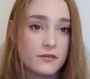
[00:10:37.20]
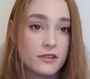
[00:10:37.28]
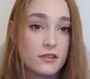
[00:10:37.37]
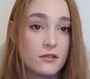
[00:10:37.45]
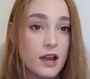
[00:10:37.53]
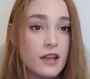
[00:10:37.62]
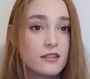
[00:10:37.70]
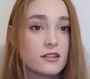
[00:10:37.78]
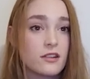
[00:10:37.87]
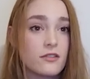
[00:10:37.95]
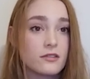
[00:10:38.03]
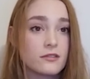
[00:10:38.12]
Throughout the
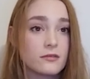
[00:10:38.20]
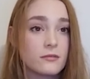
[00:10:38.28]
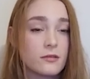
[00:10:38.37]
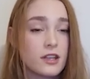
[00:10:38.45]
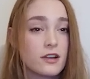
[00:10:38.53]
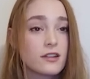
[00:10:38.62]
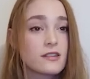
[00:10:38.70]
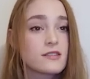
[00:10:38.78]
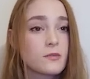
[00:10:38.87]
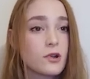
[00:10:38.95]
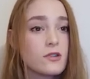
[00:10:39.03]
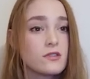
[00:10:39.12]
novel, we are
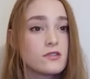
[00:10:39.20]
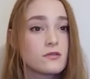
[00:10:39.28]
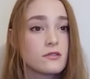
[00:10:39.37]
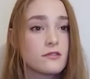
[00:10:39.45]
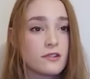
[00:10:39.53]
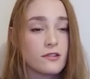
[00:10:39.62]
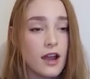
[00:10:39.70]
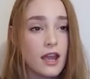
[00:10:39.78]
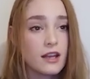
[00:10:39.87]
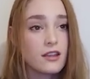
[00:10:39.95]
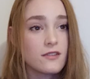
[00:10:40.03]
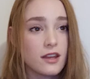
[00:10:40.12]
exposed to a
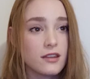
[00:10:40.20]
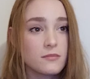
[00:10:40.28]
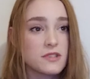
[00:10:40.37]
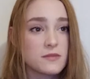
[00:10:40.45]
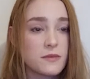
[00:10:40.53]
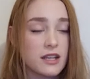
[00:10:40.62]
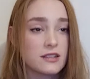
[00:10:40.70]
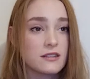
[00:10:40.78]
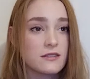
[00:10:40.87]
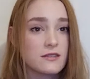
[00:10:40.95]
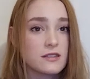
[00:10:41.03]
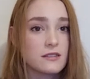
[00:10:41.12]
variety of other
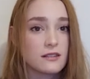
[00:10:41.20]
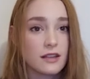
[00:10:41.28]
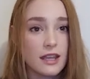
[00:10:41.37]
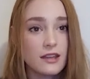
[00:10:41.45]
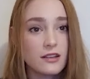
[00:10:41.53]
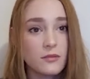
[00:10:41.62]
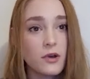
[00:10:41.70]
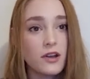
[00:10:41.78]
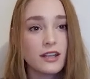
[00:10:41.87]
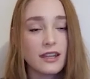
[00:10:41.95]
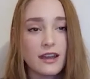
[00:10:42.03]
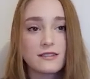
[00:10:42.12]
perspectives, layered upon
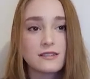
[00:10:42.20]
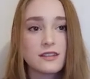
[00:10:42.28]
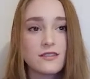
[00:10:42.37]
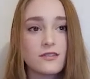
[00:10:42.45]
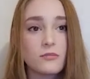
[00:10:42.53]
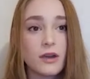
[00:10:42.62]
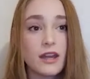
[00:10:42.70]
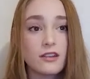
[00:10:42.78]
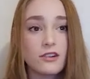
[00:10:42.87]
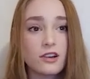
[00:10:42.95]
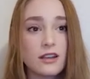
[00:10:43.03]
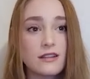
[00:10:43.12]
accounts given by the
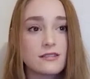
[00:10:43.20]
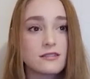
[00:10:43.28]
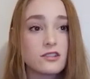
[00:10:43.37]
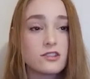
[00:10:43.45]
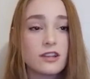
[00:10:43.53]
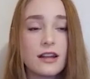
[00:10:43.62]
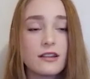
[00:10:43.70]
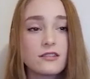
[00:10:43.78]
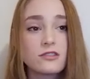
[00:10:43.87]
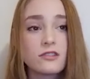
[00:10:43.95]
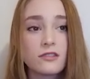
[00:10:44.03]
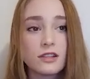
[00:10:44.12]
Crees to
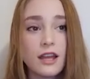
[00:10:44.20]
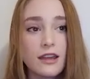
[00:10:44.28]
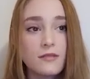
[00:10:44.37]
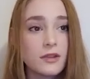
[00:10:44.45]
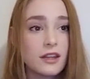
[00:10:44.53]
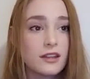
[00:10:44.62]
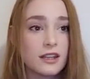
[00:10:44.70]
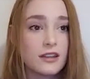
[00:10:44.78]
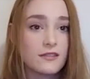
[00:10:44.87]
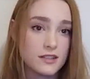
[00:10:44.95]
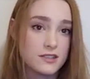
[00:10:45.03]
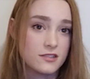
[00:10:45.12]
challenge the reliability
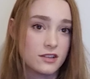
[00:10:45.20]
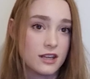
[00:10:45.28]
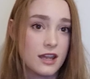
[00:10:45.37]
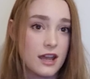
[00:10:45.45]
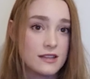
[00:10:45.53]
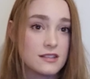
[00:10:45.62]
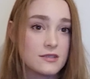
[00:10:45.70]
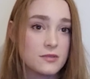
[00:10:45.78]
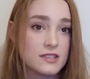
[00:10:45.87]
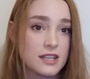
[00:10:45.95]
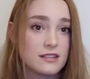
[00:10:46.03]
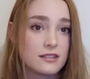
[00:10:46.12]
of history as it's
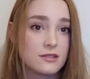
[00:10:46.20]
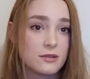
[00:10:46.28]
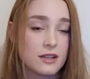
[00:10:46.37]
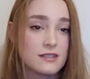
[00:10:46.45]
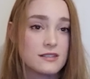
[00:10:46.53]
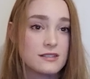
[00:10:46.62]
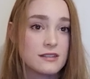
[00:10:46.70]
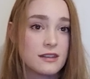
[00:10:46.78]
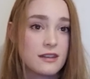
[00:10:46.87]
presented to us.